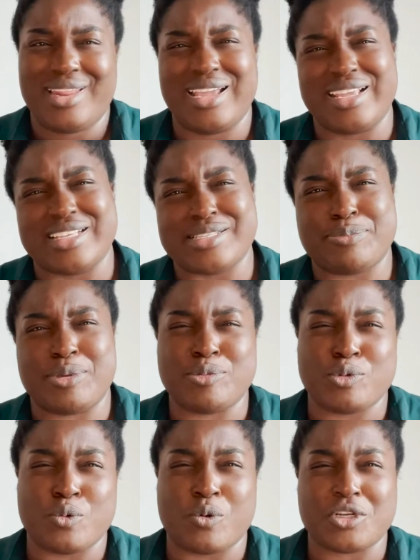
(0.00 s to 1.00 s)
I guess
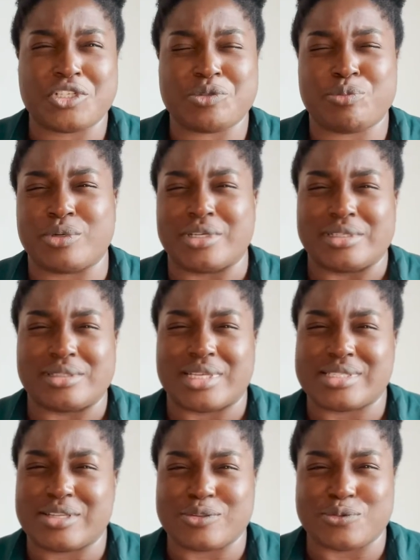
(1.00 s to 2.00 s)
people watch, but
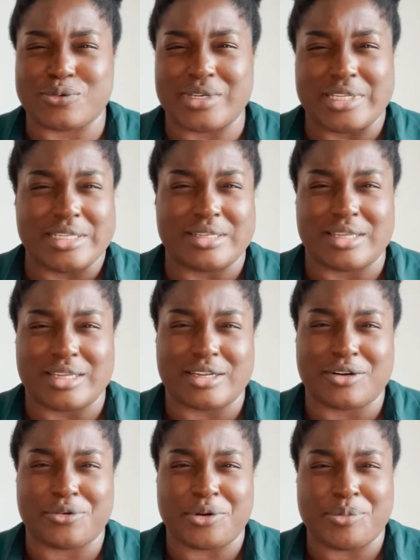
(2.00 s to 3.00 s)
that sounds really like
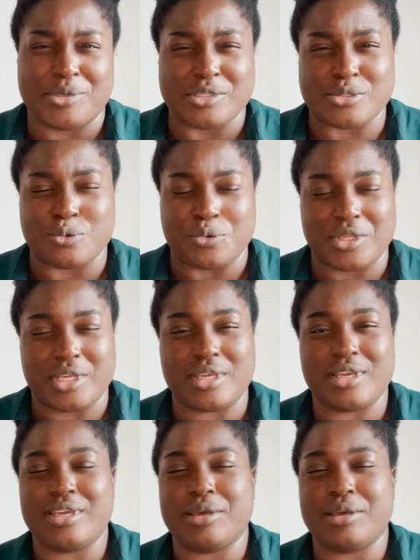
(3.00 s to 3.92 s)
creepy and stalky.